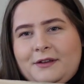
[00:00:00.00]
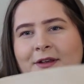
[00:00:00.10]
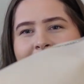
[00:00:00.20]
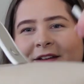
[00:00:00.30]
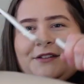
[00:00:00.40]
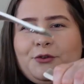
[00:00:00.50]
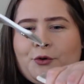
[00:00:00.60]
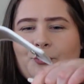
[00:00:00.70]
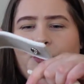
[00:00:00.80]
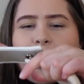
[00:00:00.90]
like
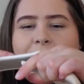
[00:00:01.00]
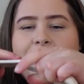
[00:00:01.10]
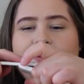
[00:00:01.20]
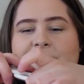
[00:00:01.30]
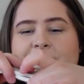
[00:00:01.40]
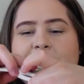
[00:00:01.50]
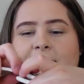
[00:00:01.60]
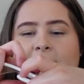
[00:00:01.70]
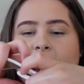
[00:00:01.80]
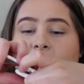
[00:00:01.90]
normal way with
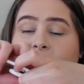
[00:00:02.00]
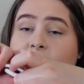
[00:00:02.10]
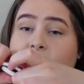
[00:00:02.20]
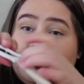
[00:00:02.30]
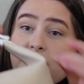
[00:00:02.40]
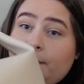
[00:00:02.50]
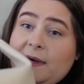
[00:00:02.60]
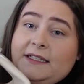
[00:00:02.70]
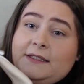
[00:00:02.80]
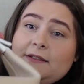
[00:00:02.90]
the
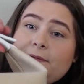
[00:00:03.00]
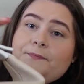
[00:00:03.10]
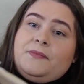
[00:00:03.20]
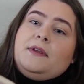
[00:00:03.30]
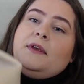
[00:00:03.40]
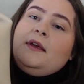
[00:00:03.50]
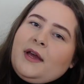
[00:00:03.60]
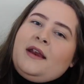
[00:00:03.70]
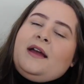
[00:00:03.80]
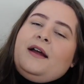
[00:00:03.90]
top handle,
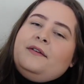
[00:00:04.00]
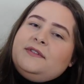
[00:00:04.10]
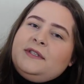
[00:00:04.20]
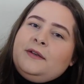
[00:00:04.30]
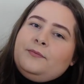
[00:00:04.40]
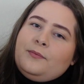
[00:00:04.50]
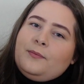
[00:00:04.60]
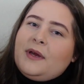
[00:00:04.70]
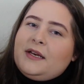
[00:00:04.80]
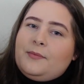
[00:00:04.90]
and I have seen
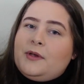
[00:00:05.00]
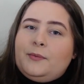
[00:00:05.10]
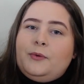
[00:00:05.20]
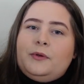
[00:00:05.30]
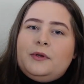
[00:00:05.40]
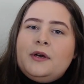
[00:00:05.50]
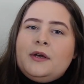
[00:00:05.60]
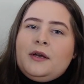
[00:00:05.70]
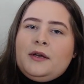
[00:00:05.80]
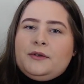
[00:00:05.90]
many people
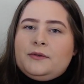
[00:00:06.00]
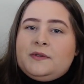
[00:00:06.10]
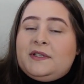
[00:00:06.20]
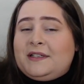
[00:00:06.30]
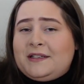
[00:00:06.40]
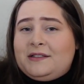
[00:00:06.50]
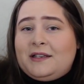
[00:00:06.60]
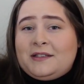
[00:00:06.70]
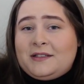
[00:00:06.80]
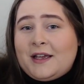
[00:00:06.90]
using this
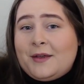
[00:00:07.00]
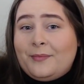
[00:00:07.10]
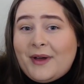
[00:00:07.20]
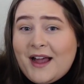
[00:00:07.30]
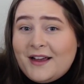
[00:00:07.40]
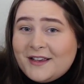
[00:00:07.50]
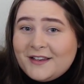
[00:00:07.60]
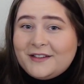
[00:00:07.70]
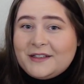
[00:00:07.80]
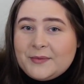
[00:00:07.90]
as a bag
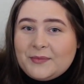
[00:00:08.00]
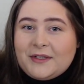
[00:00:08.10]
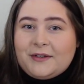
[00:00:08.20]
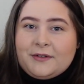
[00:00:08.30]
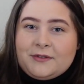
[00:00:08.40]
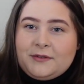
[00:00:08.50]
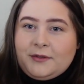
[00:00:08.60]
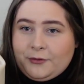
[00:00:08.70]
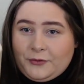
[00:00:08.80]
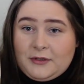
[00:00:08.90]
because
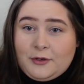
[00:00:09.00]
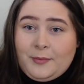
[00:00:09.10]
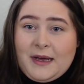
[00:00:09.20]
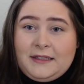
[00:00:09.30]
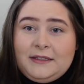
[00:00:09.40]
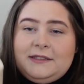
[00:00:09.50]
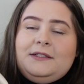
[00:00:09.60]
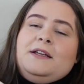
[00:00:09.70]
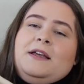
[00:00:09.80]
of the top handle,